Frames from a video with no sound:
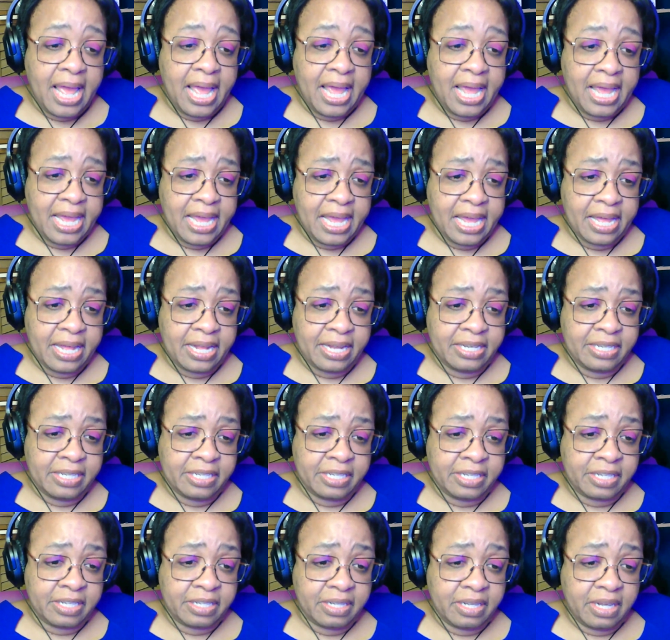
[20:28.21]

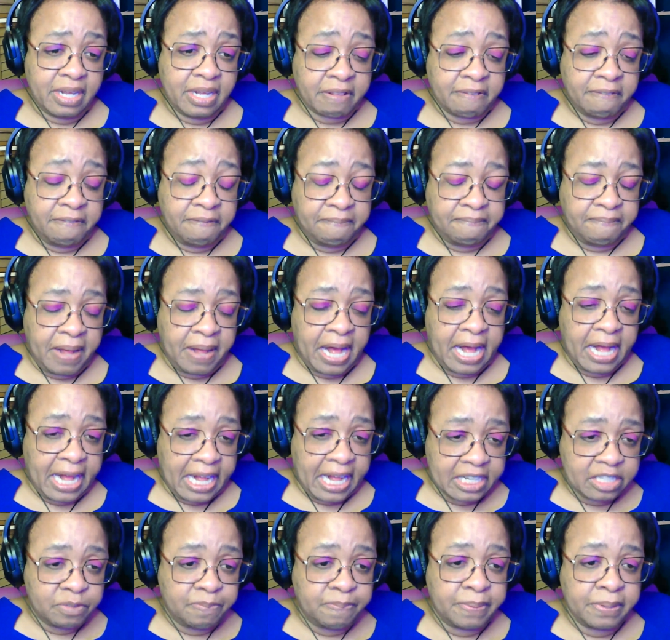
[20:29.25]
And the
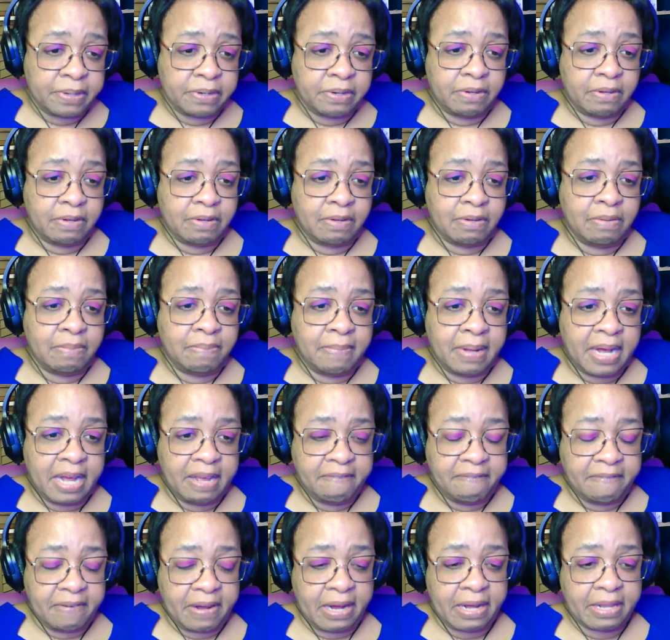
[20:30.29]
hospital
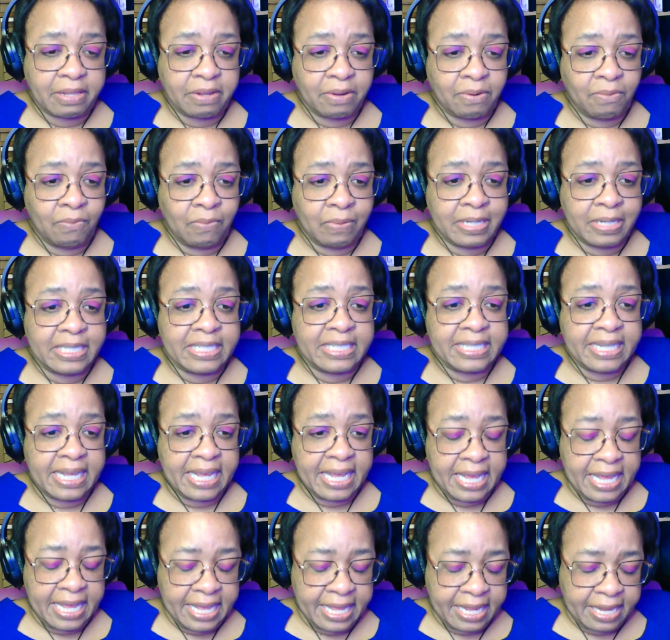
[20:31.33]
my father was
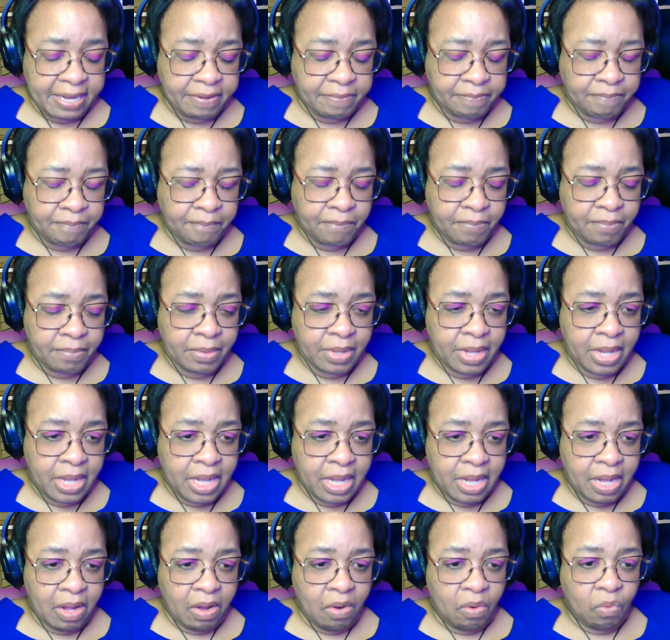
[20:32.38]
in
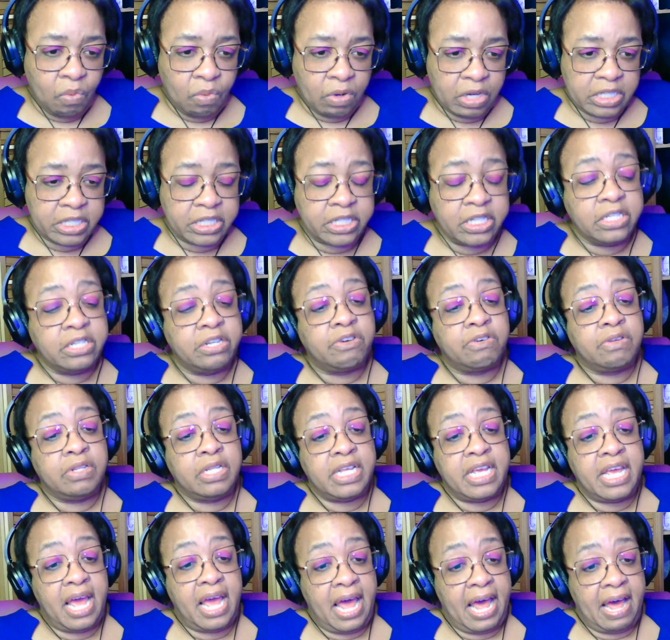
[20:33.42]
was
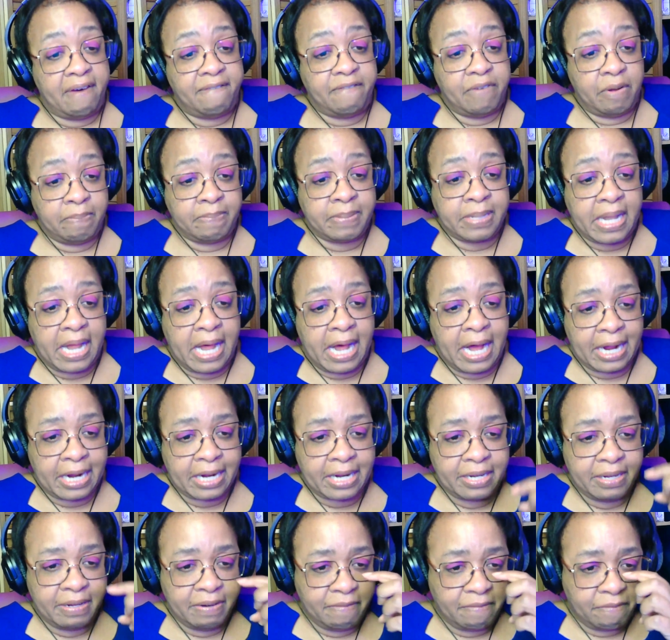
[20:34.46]
literally half a block
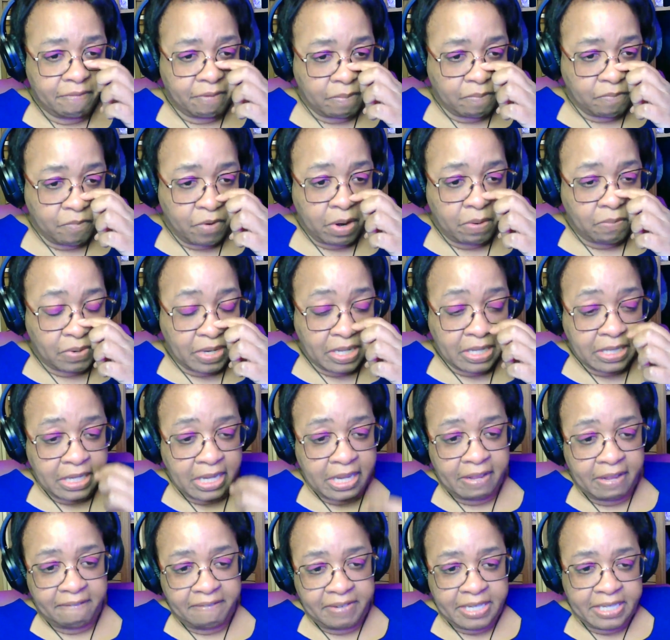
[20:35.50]
from where we
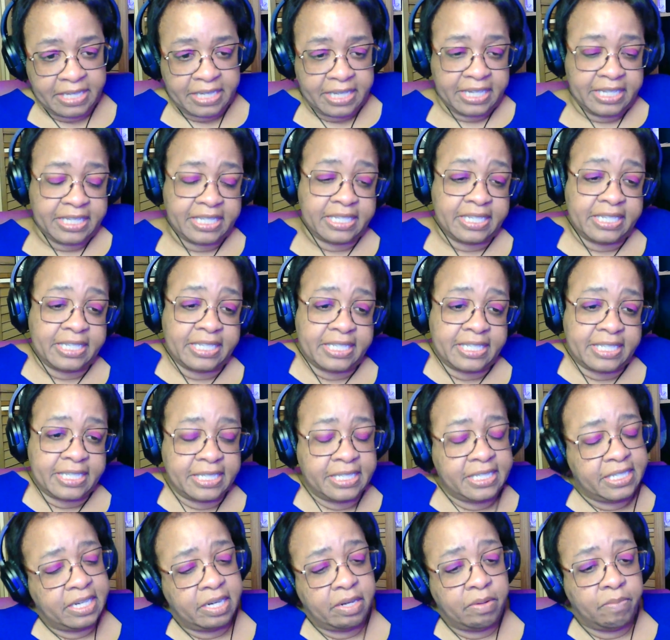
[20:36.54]
lived. It doesn't
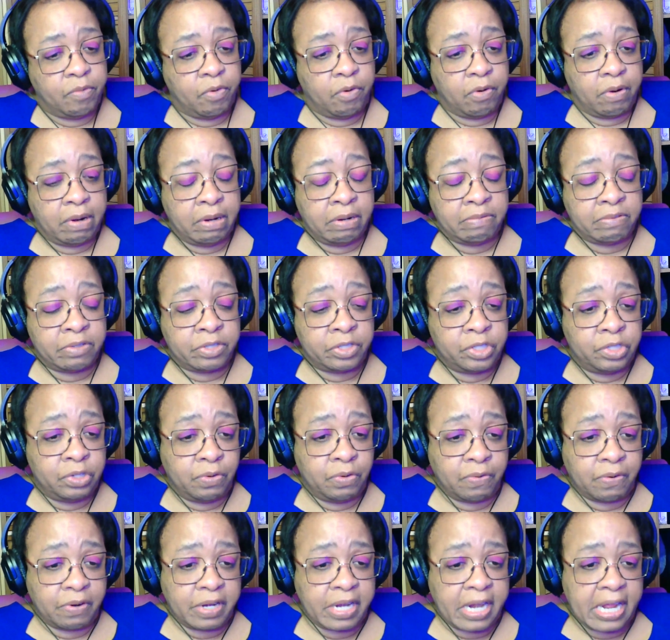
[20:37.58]
exist anymore. It was
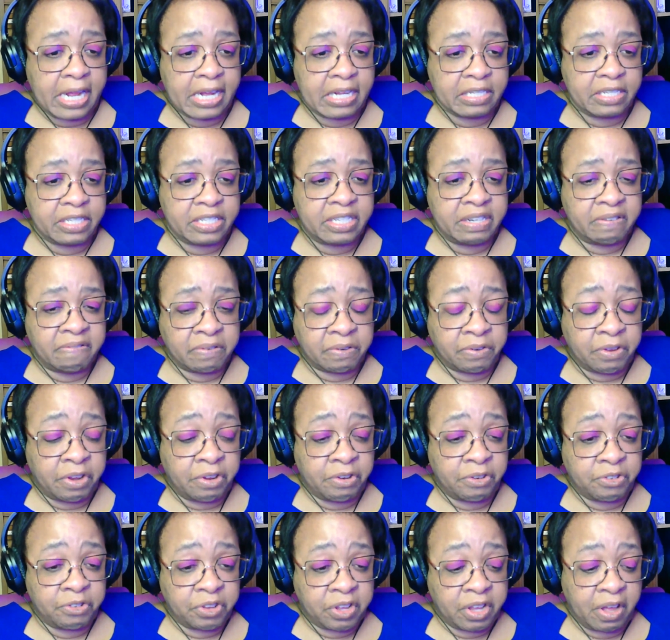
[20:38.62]
torn down several
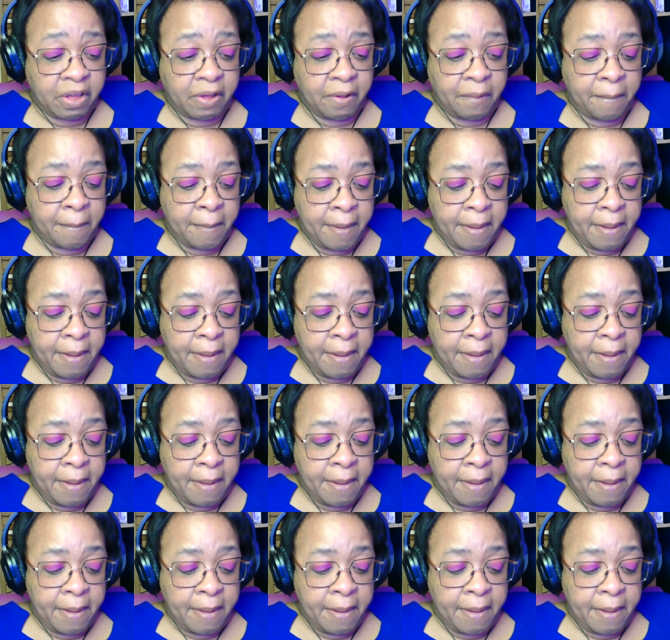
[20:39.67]
years ago.